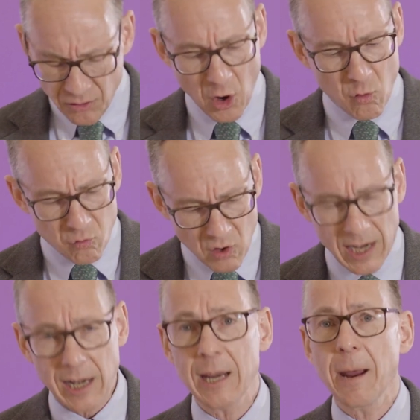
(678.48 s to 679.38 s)
that
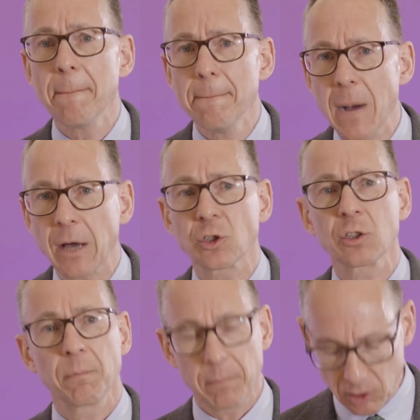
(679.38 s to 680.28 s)
really
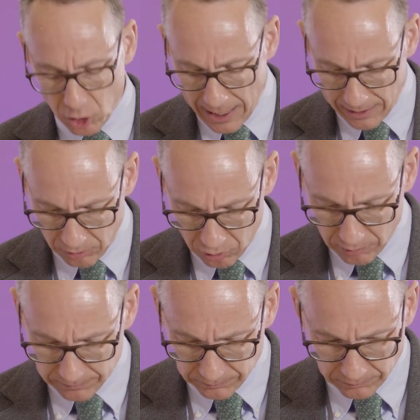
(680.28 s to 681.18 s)
must be
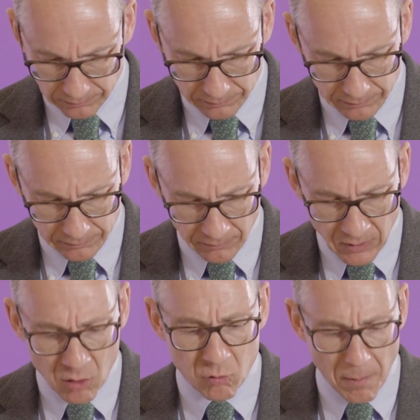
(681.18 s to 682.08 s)
challenged,
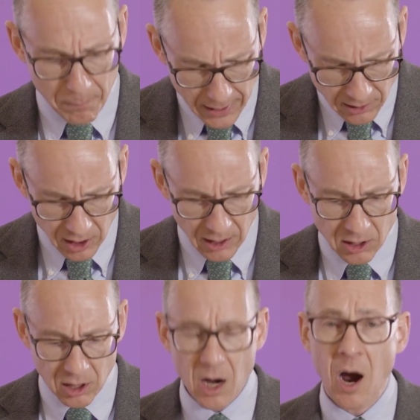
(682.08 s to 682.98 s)

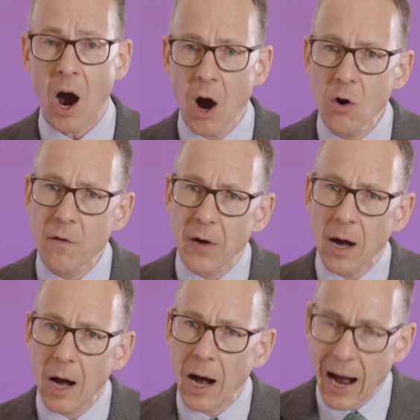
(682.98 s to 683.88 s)
repeated
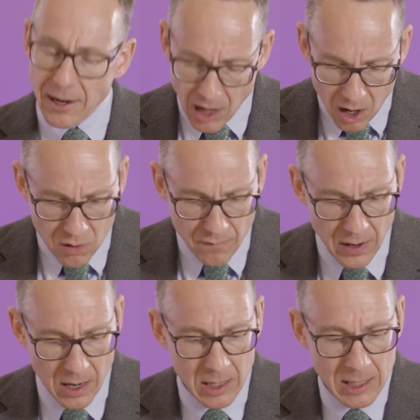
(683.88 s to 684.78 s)
over and
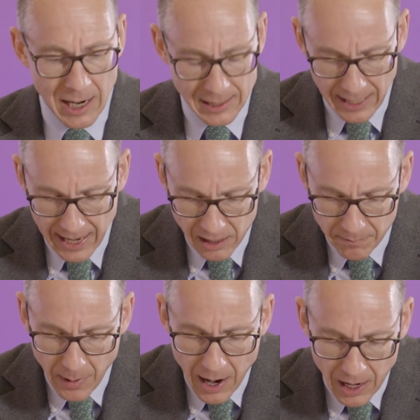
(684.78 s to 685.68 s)
over again
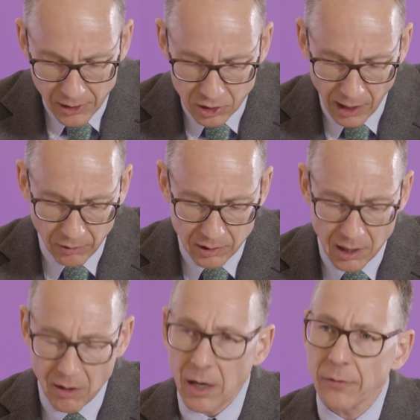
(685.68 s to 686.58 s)
by our
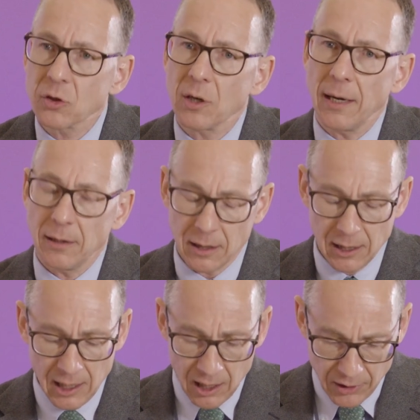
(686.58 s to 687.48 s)
Secretary of State.
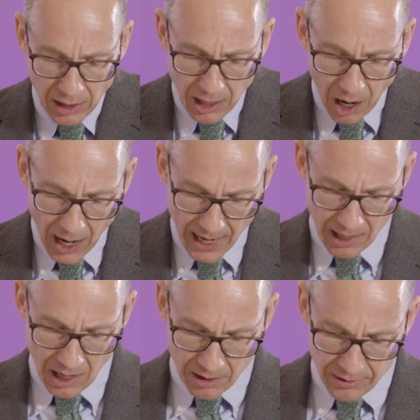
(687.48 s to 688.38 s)
The
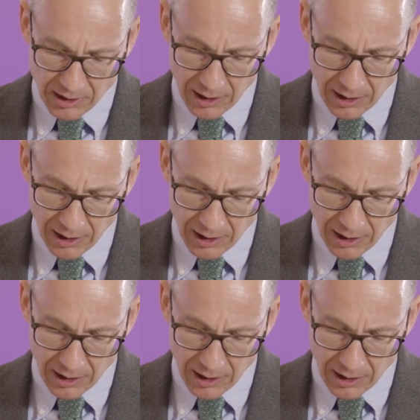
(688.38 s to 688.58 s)
lie that